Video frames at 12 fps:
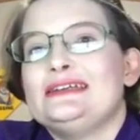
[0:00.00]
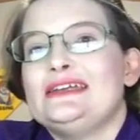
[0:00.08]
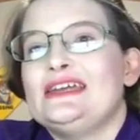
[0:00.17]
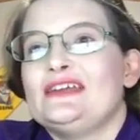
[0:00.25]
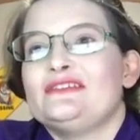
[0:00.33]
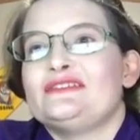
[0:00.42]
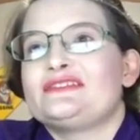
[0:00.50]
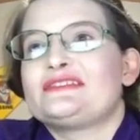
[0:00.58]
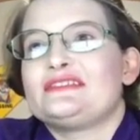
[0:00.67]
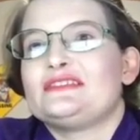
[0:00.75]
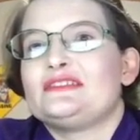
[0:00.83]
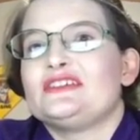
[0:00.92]
And
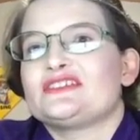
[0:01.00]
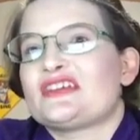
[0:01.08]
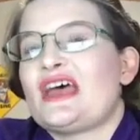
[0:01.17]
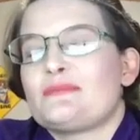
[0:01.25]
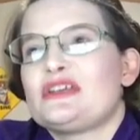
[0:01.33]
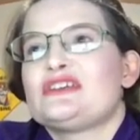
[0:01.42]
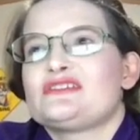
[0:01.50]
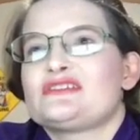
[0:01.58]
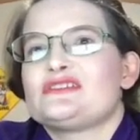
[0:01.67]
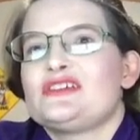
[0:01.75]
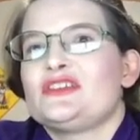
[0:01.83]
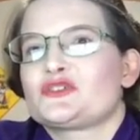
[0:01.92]
this happened
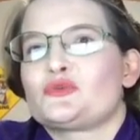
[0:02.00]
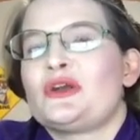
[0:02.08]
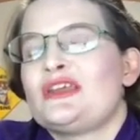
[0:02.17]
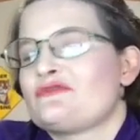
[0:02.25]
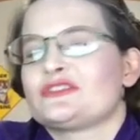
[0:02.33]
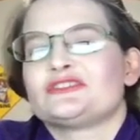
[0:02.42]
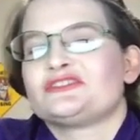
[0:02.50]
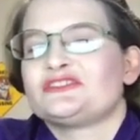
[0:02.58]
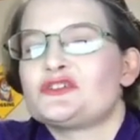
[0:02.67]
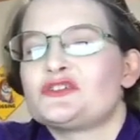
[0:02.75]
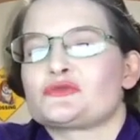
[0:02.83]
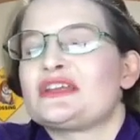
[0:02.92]
in the 21st
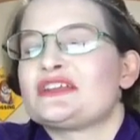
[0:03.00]
century.